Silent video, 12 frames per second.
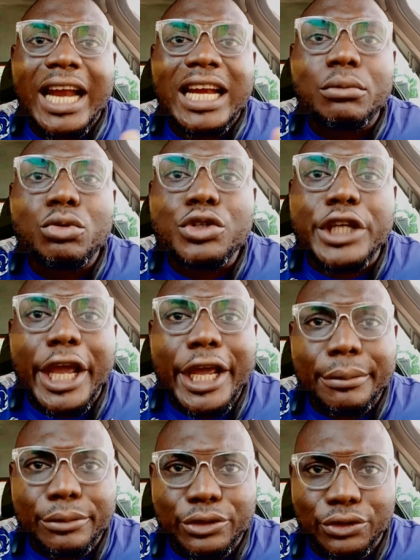animal
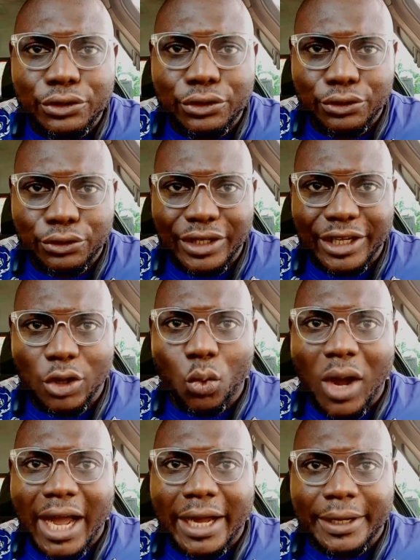games in the
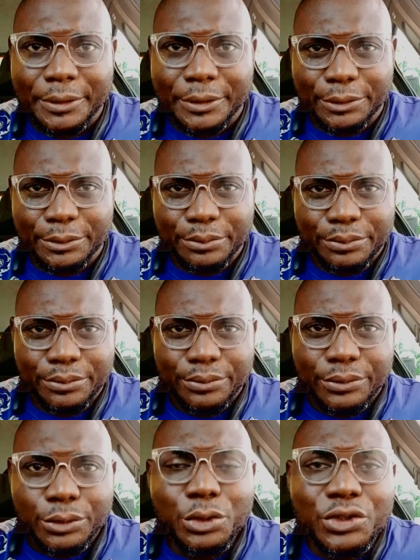wild.
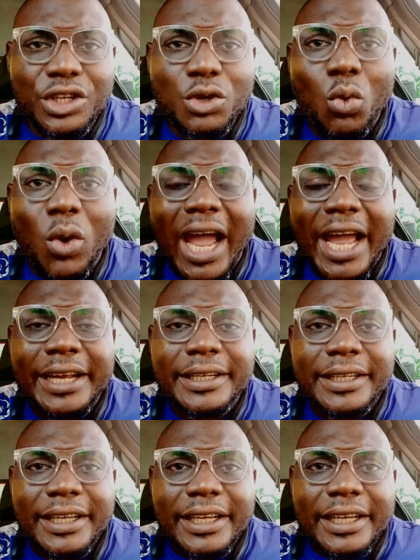You see
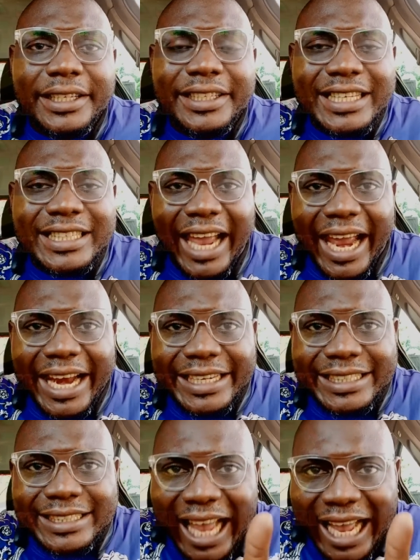why this
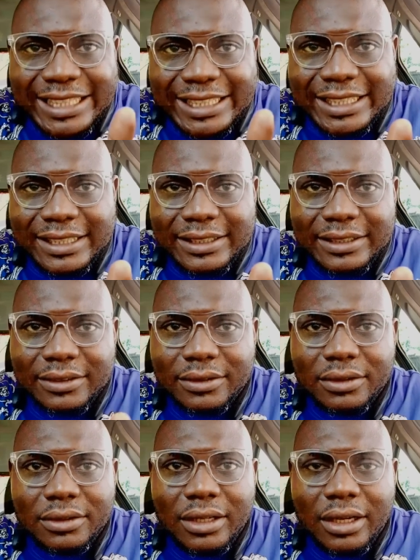end sucks?
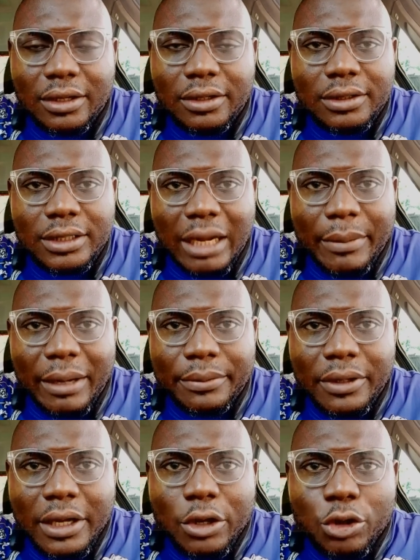Come up.
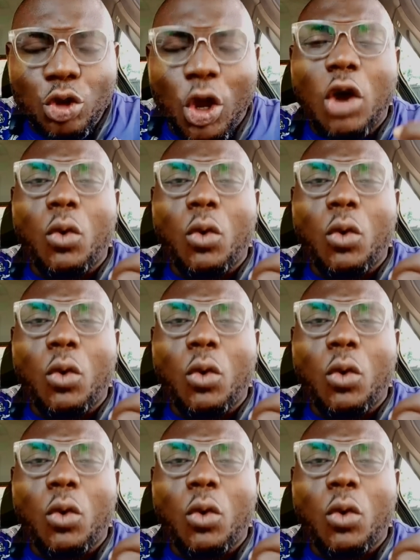No